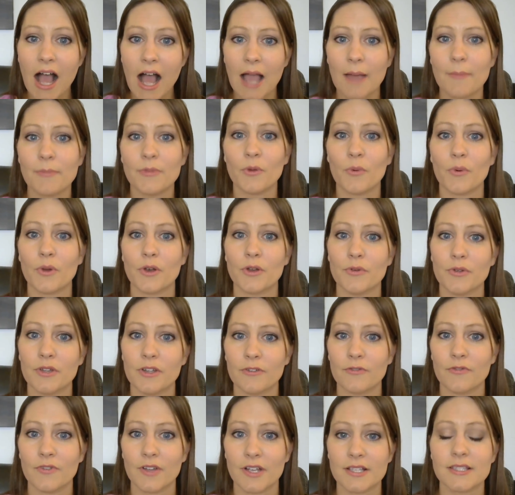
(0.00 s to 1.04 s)
I'm the one who
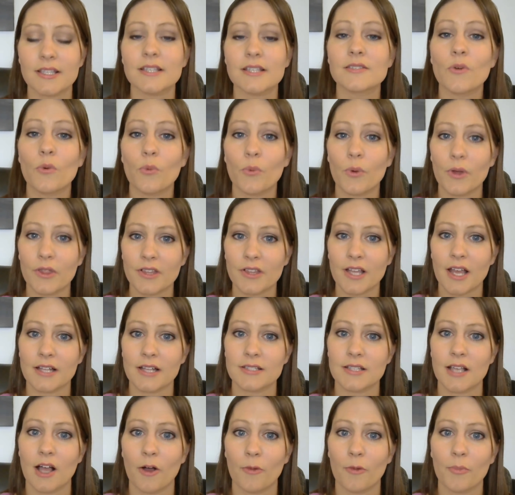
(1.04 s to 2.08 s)
can fix this with
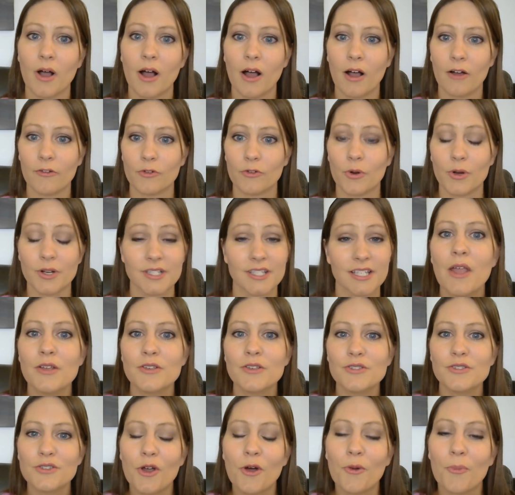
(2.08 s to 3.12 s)
God's help, of course.
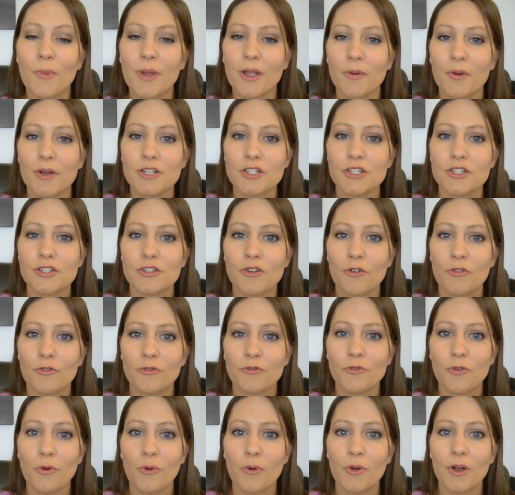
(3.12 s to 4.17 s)
So my question
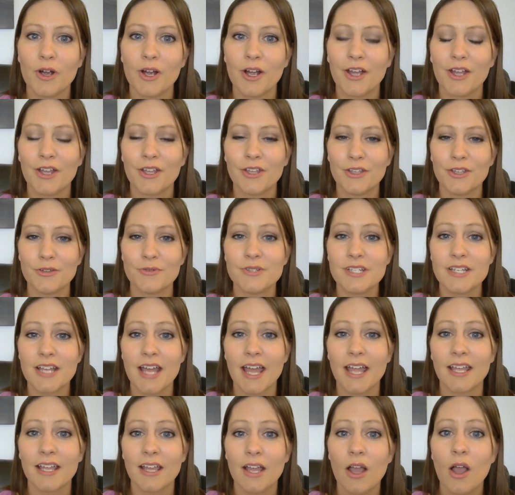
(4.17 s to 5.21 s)
for you
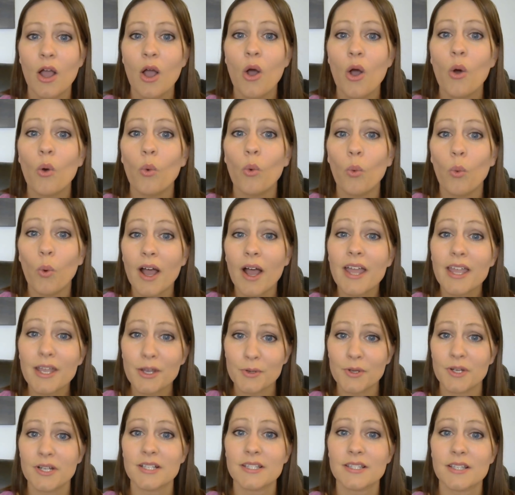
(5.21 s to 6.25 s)
today, what
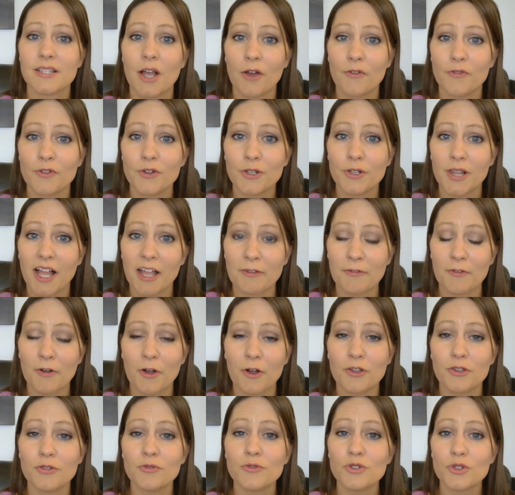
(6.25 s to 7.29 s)
areas of your life
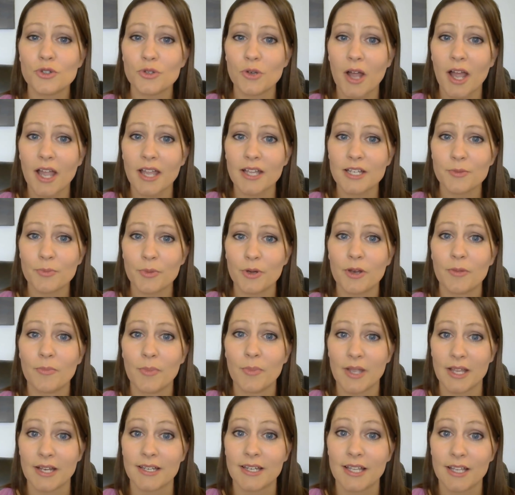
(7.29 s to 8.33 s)
are you trying to put a
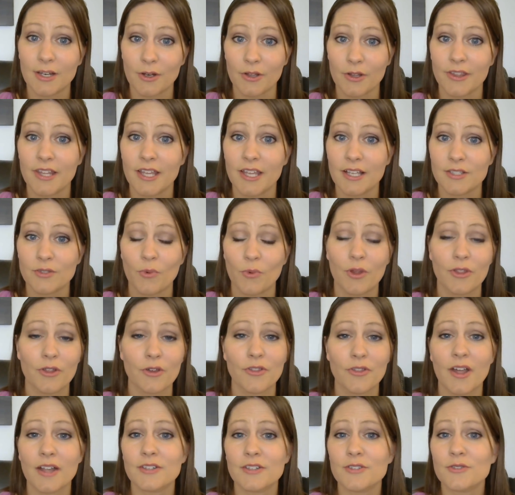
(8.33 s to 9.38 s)
band-aid on things, whether
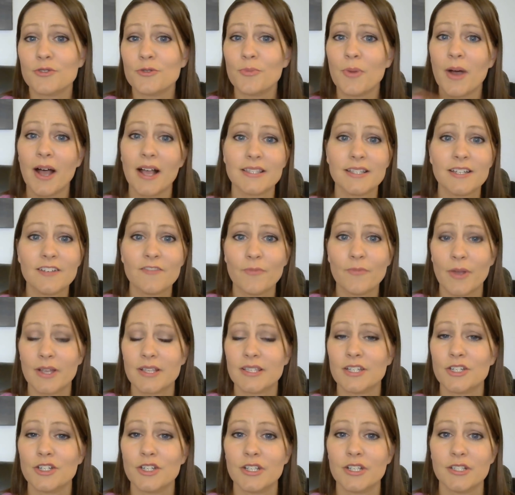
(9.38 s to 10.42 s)
that's through positive
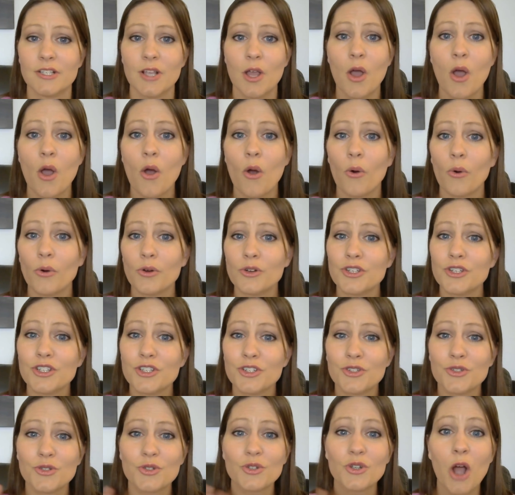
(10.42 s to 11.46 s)
messages or
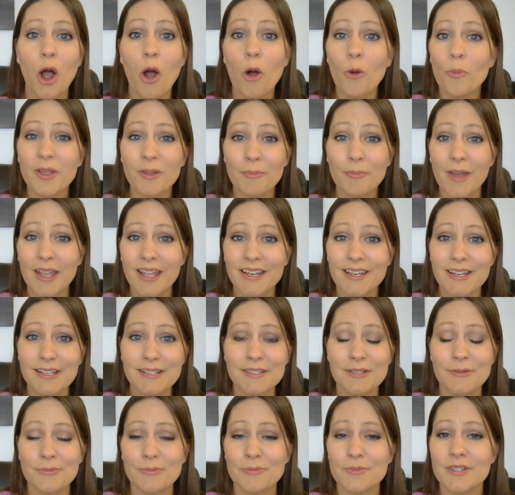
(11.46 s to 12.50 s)
just coping
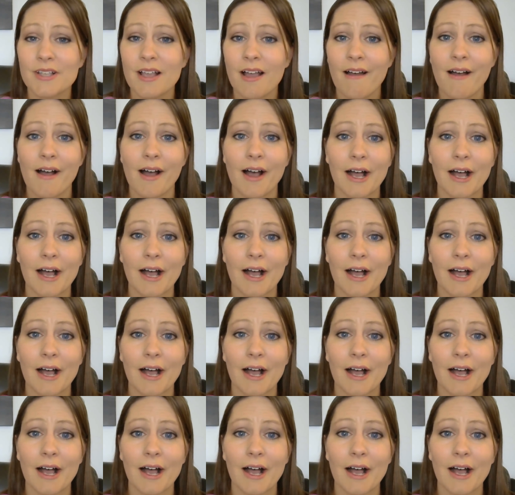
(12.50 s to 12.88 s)
mechanisms,